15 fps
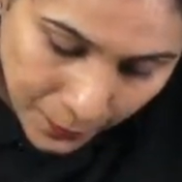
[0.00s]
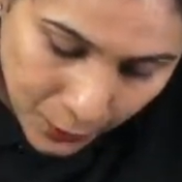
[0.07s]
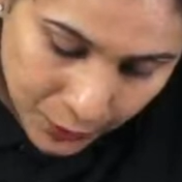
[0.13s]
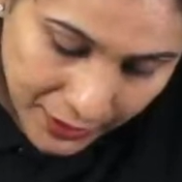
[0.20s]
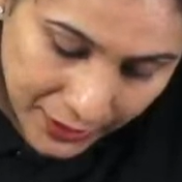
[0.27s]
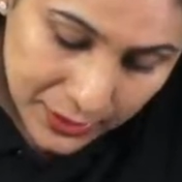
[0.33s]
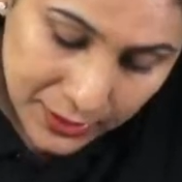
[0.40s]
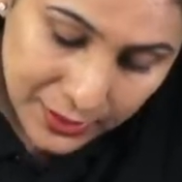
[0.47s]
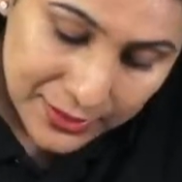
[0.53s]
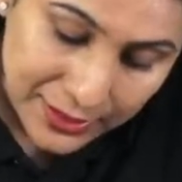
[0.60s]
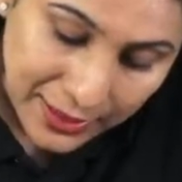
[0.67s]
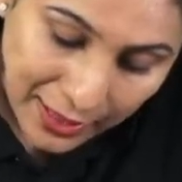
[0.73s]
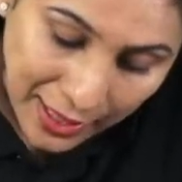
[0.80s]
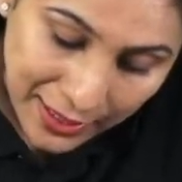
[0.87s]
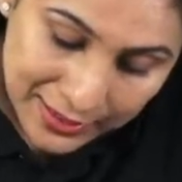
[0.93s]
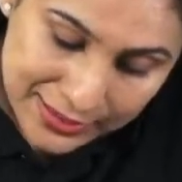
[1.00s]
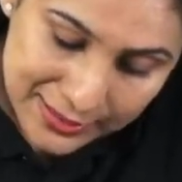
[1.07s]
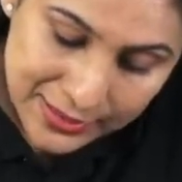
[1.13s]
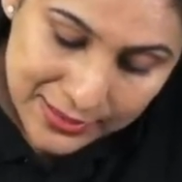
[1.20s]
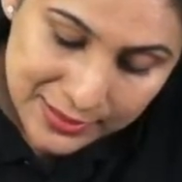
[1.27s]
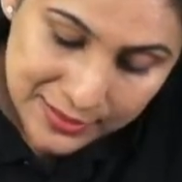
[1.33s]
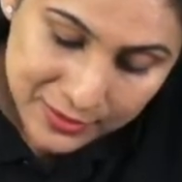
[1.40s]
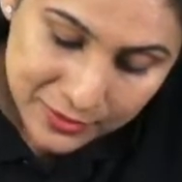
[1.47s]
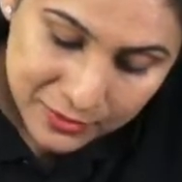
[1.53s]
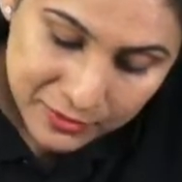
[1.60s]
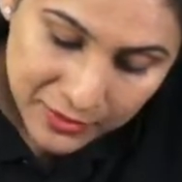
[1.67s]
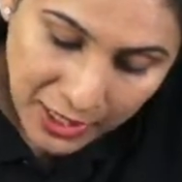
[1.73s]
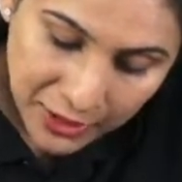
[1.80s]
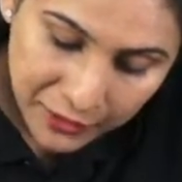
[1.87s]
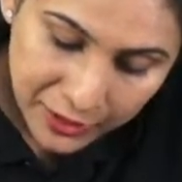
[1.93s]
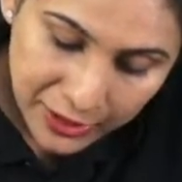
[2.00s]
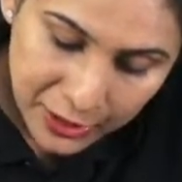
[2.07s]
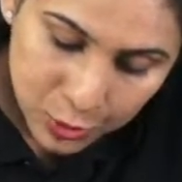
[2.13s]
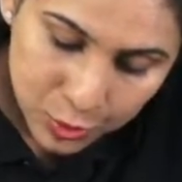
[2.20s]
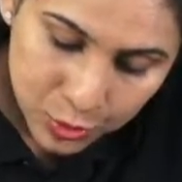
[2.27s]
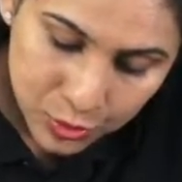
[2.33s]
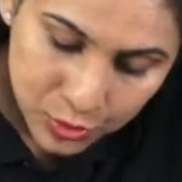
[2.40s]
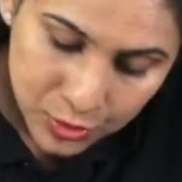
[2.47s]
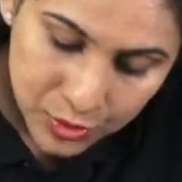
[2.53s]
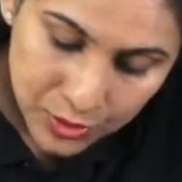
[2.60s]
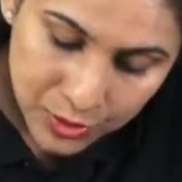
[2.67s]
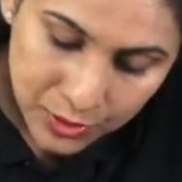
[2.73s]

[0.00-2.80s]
Okay, the analysis that we do,